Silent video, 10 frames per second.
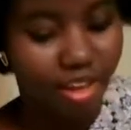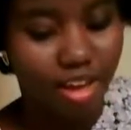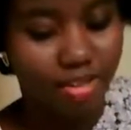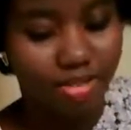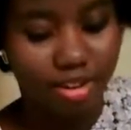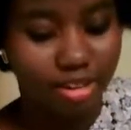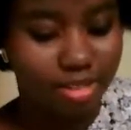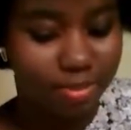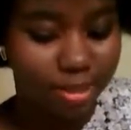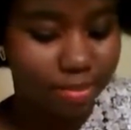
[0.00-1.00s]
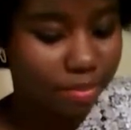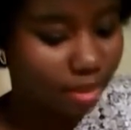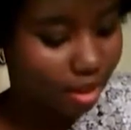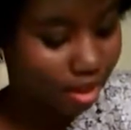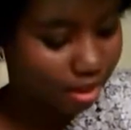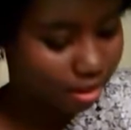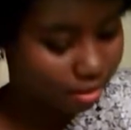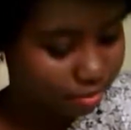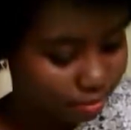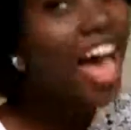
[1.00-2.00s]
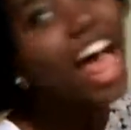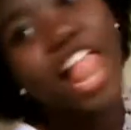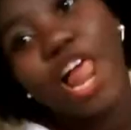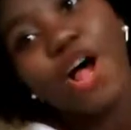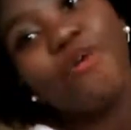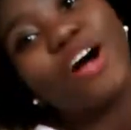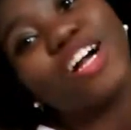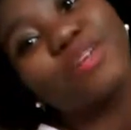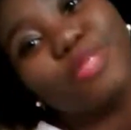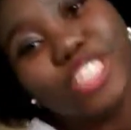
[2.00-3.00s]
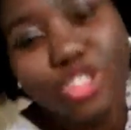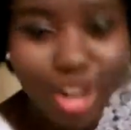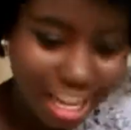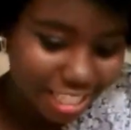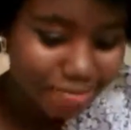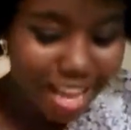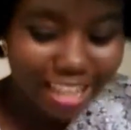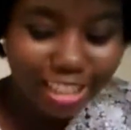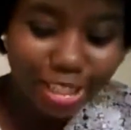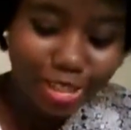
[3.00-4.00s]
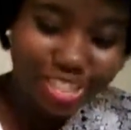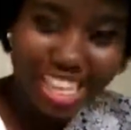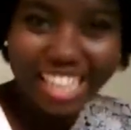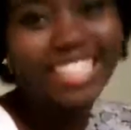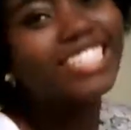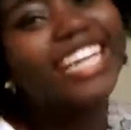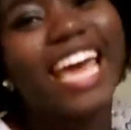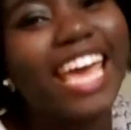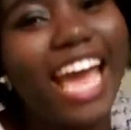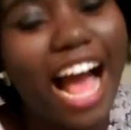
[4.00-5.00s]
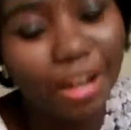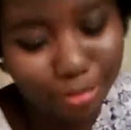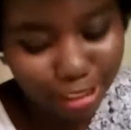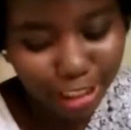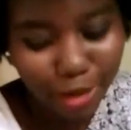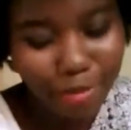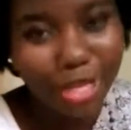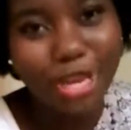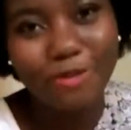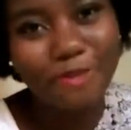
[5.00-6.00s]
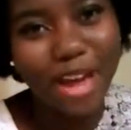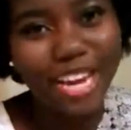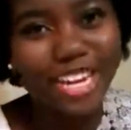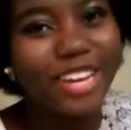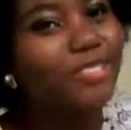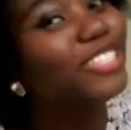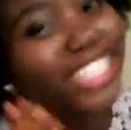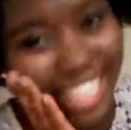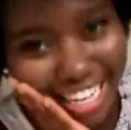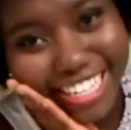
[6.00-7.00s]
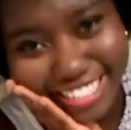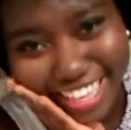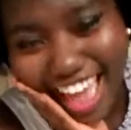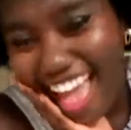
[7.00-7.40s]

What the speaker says: I don't know how to spit. Hello, welcome to Transplant Tuesday. Today I'll be showing you my new cheeks.